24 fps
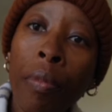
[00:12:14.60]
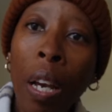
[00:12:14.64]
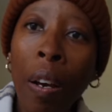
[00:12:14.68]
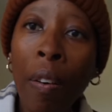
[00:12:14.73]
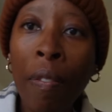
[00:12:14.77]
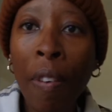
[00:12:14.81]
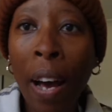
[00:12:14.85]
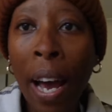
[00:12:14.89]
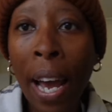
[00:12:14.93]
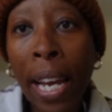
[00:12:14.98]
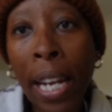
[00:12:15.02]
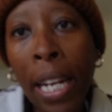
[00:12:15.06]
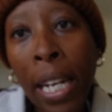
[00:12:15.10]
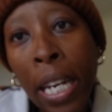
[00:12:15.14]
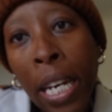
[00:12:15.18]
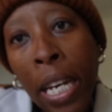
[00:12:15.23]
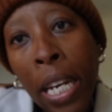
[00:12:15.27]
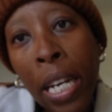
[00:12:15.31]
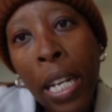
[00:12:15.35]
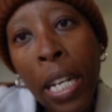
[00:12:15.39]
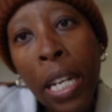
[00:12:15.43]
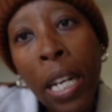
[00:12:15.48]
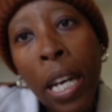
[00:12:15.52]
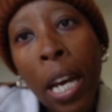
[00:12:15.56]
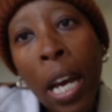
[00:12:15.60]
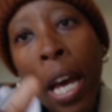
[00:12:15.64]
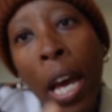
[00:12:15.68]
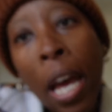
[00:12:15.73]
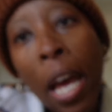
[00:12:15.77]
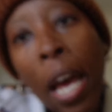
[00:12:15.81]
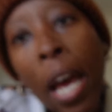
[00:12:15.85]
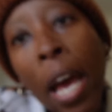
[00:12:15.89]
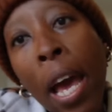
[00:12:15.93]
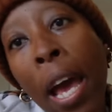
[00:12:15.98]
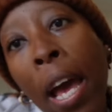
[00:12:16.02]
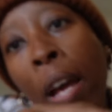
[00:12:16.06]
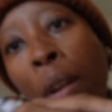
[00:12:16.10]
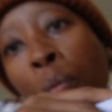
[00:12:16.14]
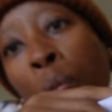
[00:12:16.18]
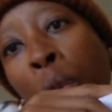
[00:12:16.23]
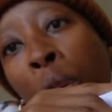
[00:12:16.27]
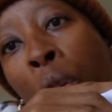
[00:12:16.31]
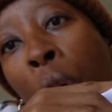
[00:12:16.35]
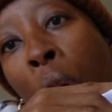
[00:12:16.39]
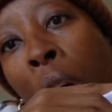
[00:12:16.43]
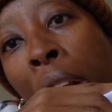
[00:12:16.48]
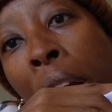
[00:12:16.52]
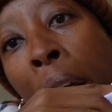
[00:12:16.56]
violin, and we
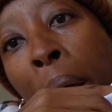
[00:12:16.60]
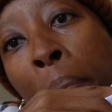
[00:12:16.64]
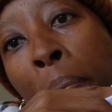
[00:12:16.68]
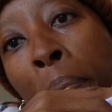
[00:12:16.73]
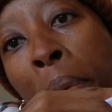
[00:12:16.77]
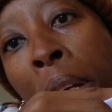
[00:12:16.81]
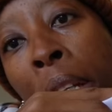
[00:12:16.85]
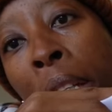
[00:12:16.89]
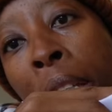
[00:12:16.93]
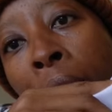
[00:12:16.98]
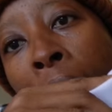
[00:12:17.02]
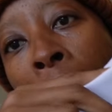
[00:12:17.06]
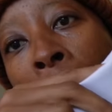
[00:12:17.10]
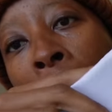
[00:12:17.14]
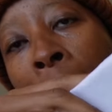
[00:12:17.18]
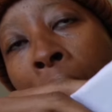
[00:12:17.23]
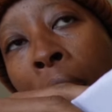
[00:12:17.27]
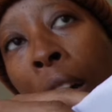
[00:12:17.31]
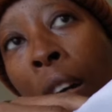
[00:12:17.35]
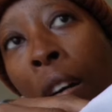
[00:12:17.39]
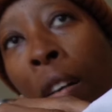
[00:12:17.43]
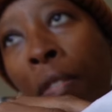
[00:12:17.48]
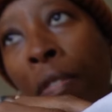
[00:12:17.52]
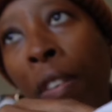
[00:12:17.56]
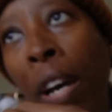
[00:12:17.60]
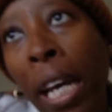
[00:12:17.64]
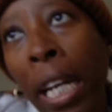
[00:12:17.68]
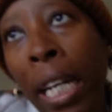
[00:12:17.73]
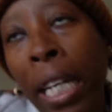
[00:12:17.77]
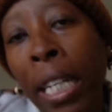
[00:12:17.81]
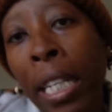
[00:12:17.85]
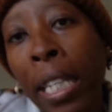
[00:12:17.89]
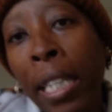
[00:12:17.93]
got a meter of violin.